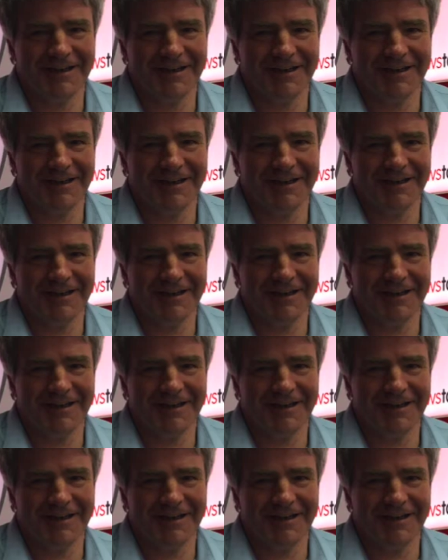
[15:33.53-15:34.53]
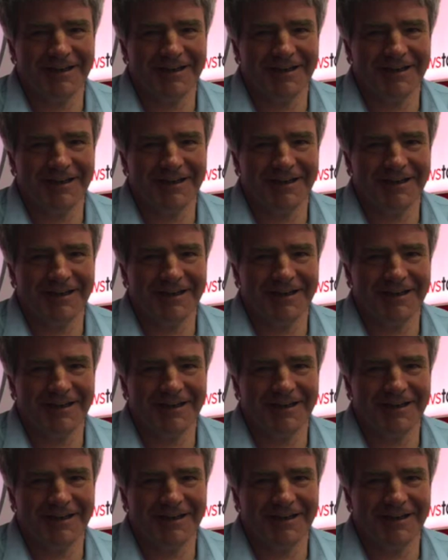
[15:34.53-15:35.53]

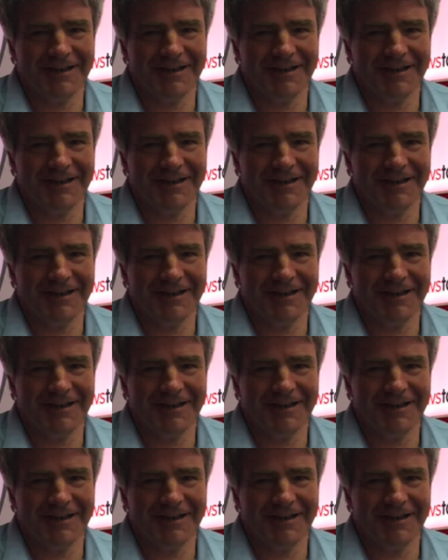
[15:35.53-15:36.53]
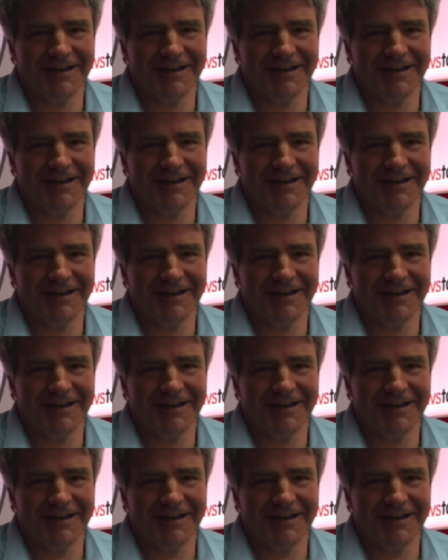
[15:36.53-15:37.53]

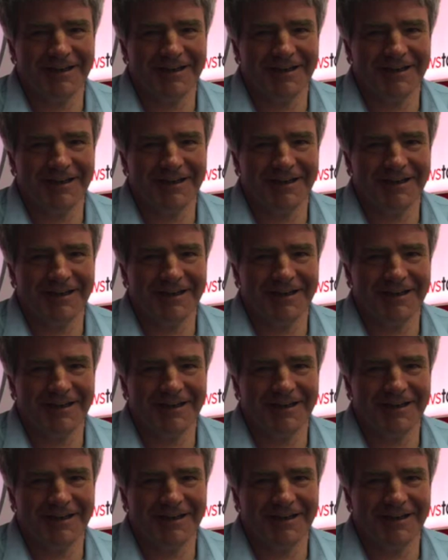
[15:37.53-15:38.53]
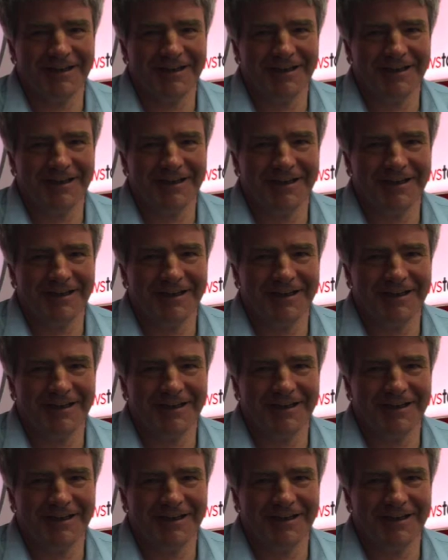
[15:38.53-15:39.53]

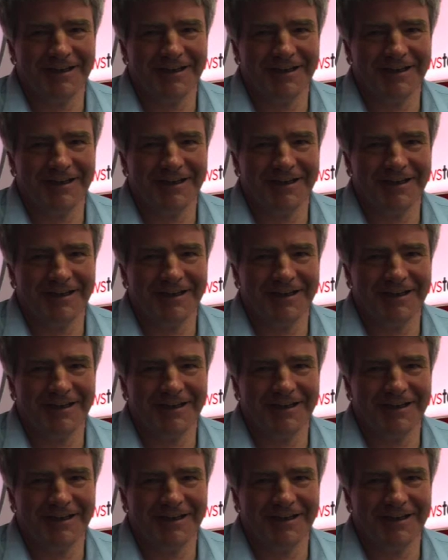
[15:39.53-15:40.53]
(no lip movement)